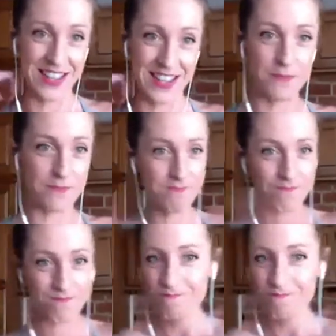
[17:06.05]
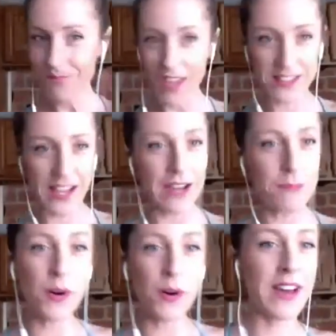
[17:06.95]
like tie a
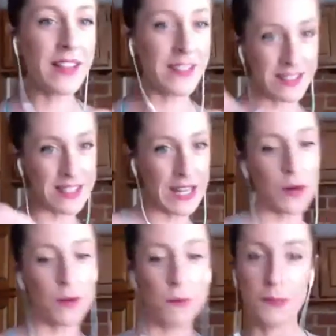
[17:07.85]
bow on that. Let's go.